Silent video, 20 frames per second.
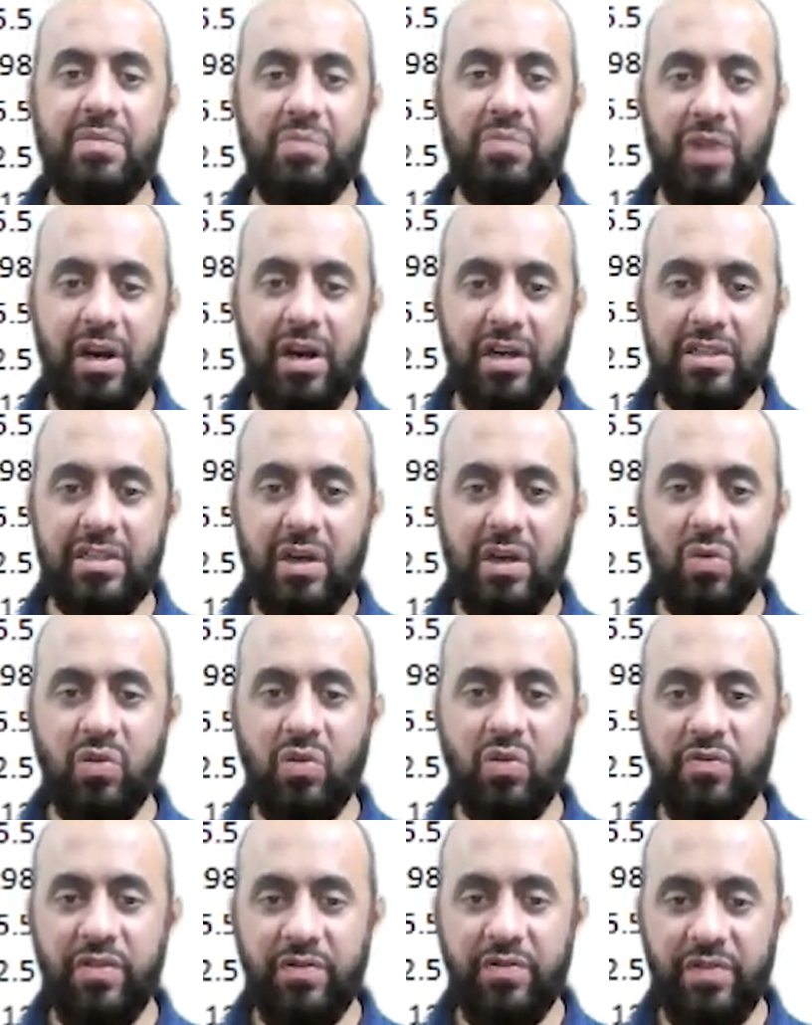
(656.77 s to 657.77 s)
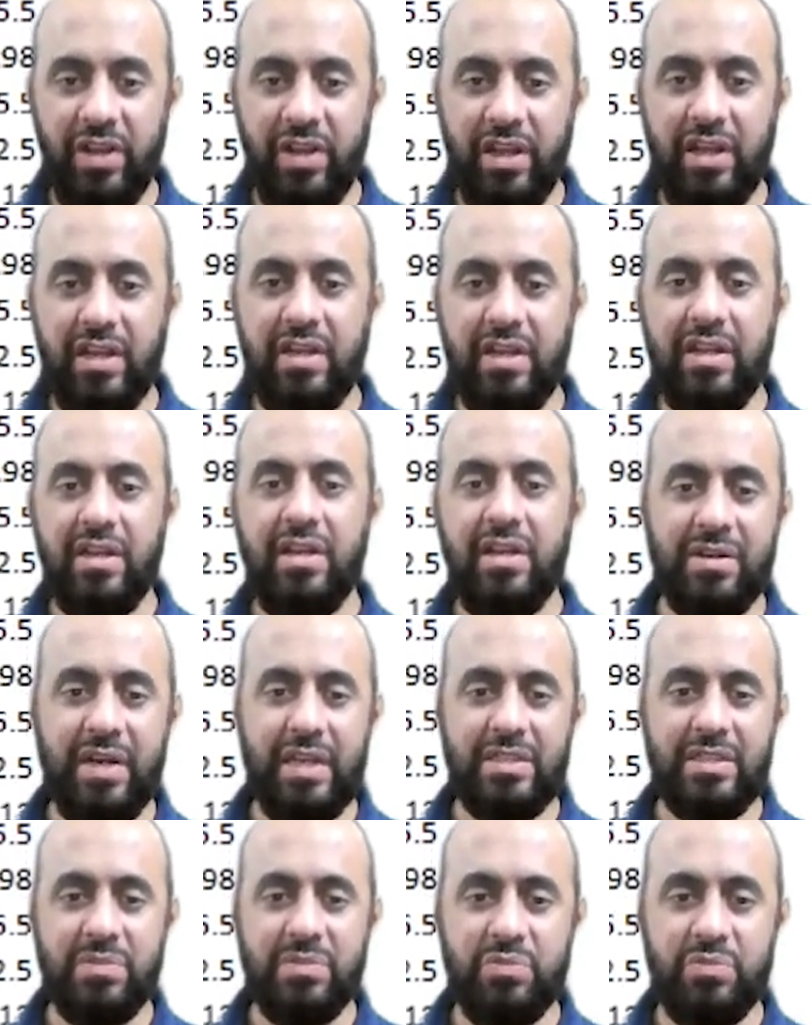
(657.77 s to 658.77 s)
marks out of 15
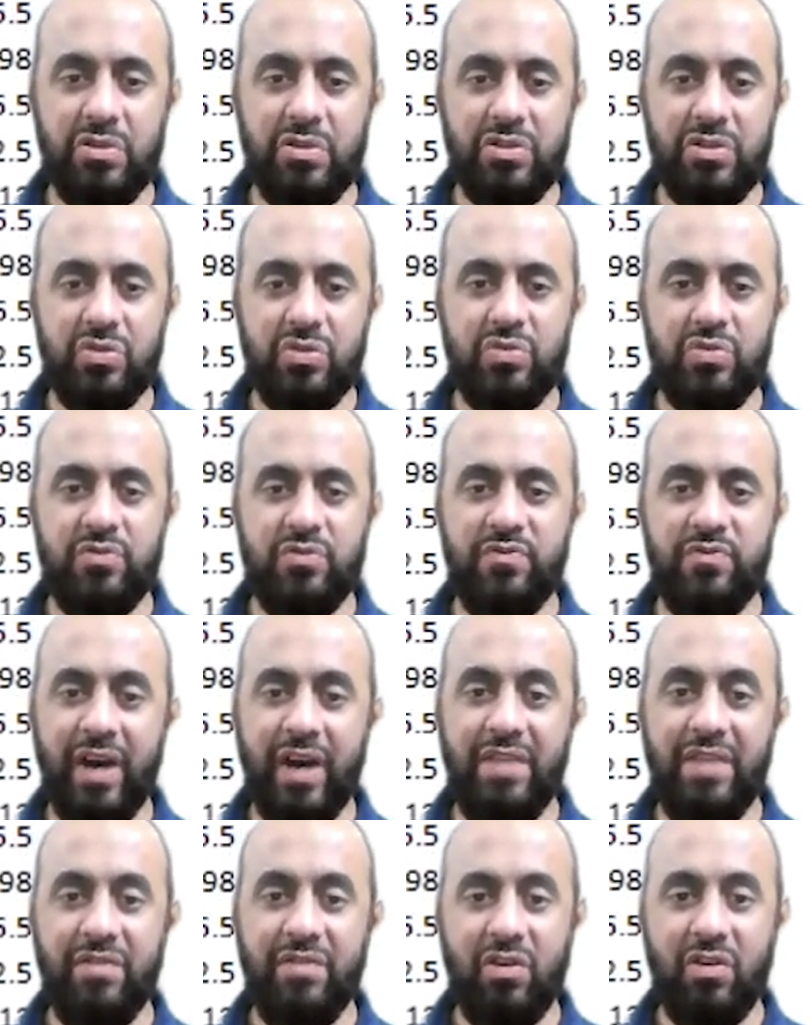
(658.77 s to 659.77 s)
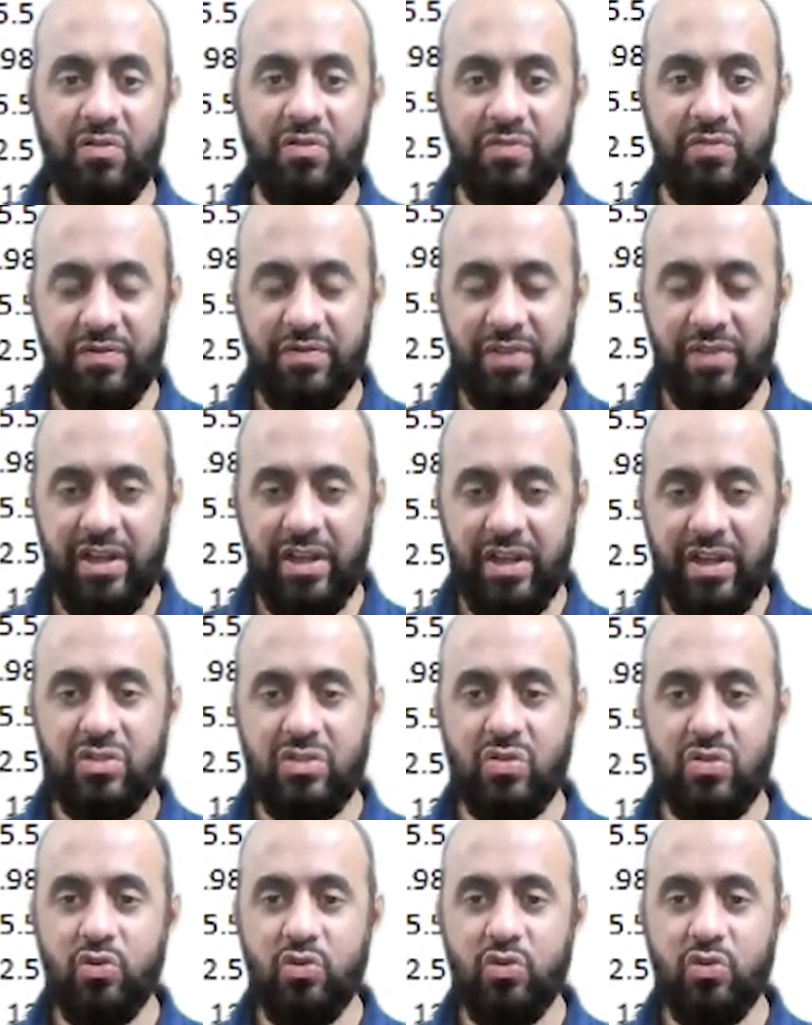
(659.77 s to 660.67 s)
as opposed to 5 out of 15. So